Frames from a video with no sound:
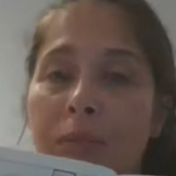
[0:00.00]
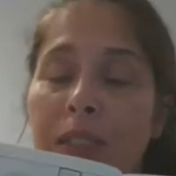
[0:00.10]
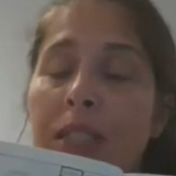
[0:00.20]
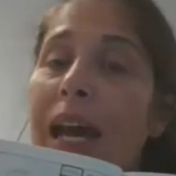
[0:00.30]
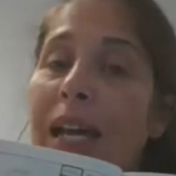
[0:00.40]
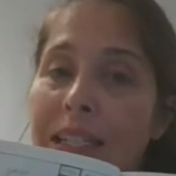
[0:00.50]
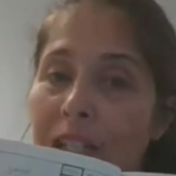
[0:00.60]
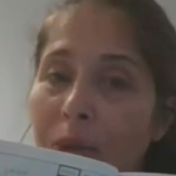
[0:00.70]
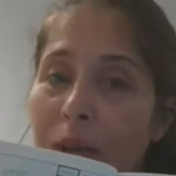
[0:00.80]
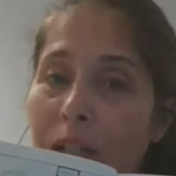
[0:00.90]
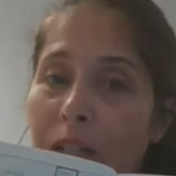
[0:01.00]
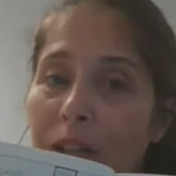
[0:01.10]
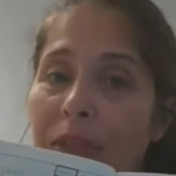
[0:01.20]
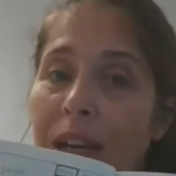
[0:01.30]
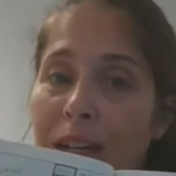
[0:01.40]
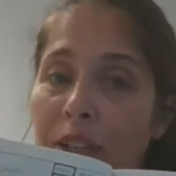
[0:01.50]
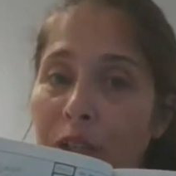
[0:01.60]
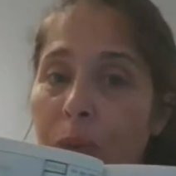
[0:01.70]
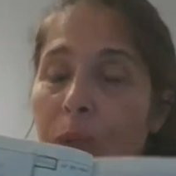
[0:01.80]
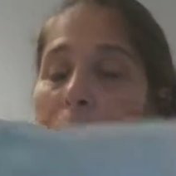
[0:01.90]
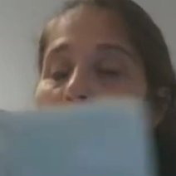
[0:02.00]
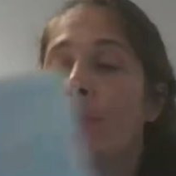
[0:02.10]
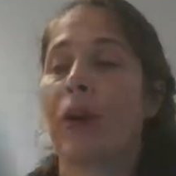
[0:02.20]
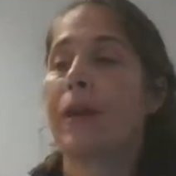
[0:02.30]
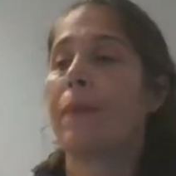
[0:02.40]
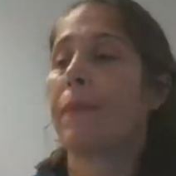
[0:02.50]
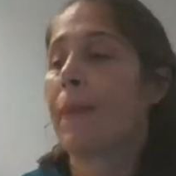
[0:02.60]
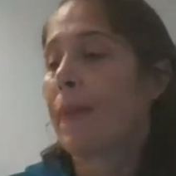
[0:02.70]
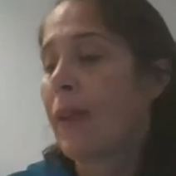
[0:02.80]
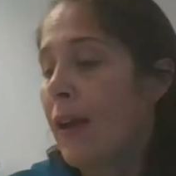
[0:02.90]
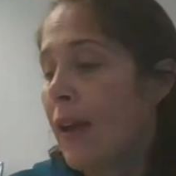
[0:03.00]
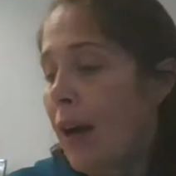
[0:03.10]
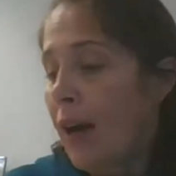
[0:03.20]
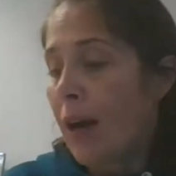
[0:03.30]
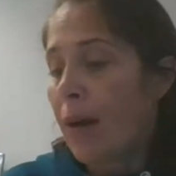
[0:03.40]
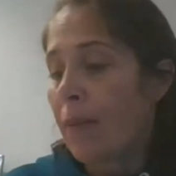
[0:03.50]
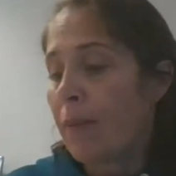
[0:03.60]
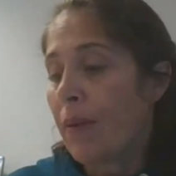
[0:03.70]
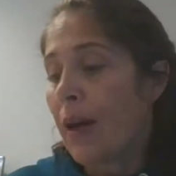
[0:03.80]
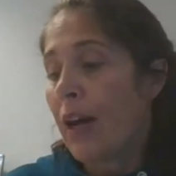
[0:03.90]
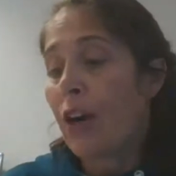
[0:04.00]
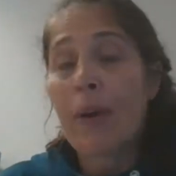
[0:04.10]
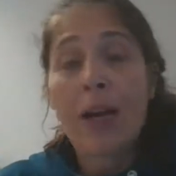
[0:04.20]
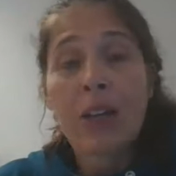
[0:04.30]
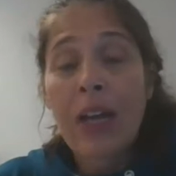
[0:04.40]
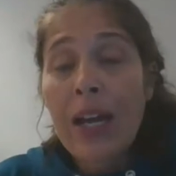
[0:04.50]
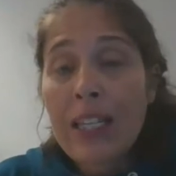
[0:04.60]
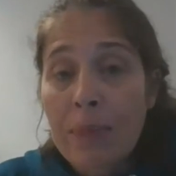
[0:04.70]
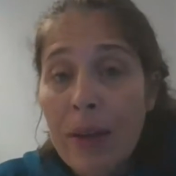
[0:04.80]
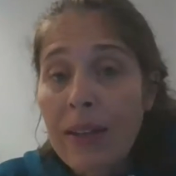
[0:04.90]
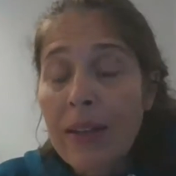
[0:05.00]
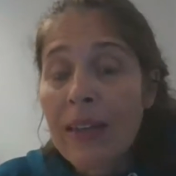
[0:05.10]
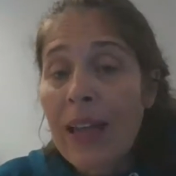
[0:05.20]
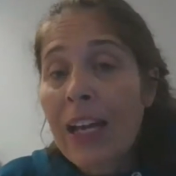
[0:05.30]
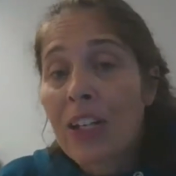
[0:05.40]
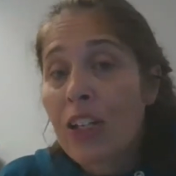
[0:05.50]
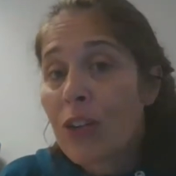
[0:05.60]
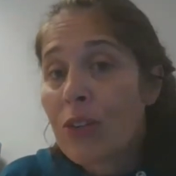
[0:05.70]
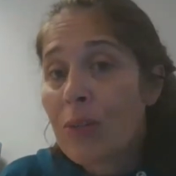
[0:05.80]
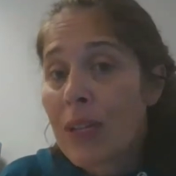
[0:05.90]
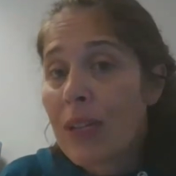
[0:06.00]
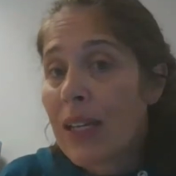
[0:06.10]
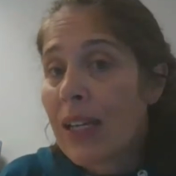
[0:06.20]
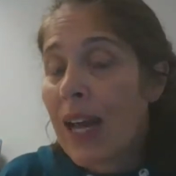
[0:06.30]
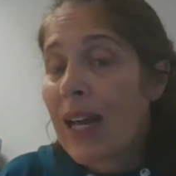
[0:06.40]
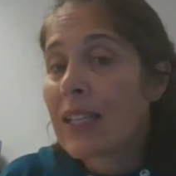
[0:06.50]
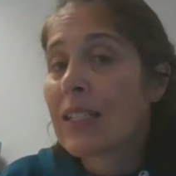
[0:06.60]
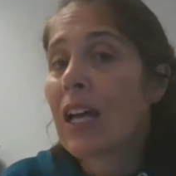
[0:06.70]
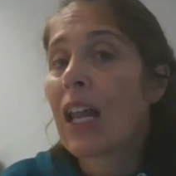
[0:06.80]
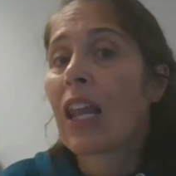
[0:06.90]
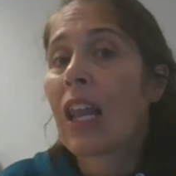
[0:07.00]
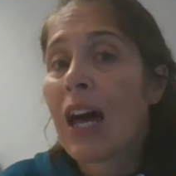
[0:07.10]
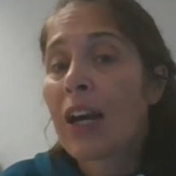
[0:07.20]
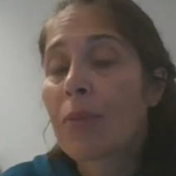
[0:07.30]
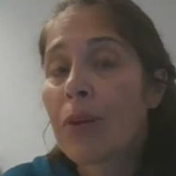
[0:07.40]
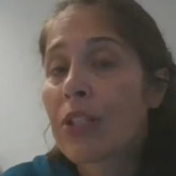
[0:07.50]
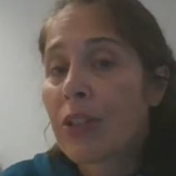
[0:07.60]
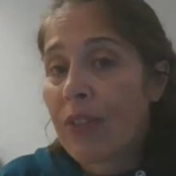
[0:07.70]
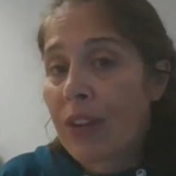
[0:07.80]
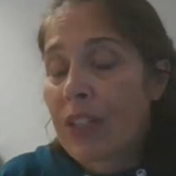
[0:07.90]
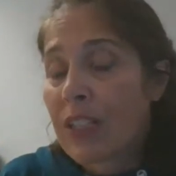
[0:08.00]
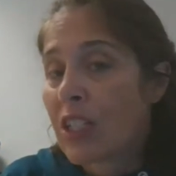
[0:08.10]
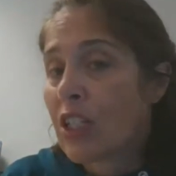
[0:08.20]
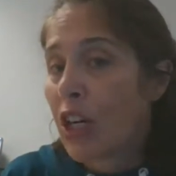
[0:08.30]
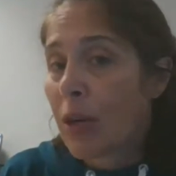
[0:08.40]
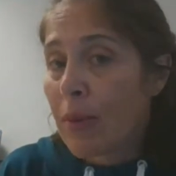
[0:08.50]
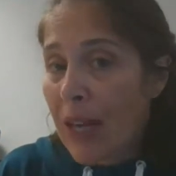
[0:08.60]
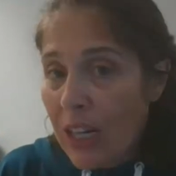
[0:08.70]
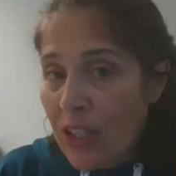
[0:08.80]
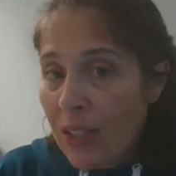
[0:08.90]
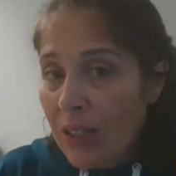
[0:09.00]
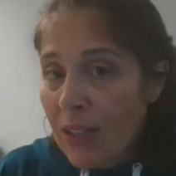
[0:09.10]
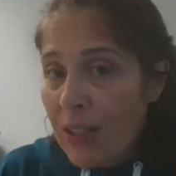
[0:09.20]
the sad situation of getting to school, right? I don't know about you guys, but that shows me that he has a lot of perseverance and determination